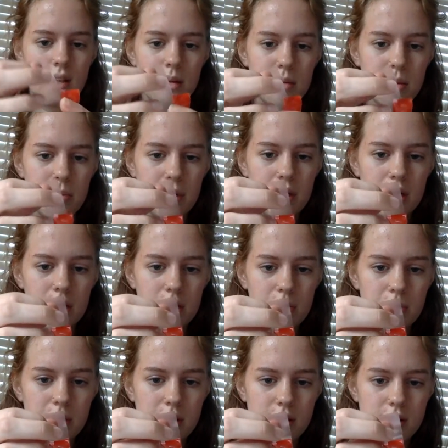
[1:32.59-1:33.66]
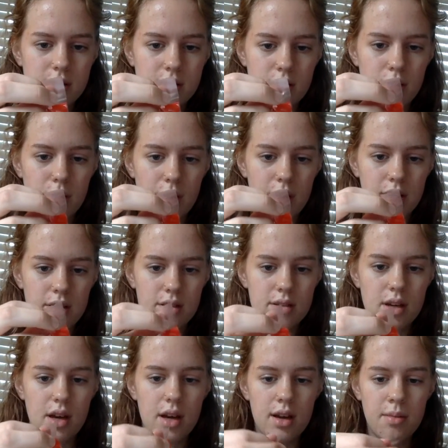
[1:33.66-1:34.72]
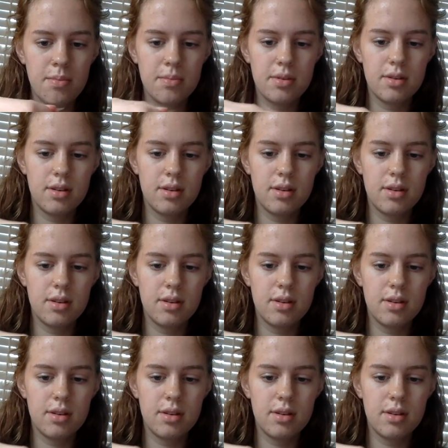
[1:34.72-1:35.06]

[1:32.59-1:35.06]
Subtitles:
Now I'm going to put another piece around the top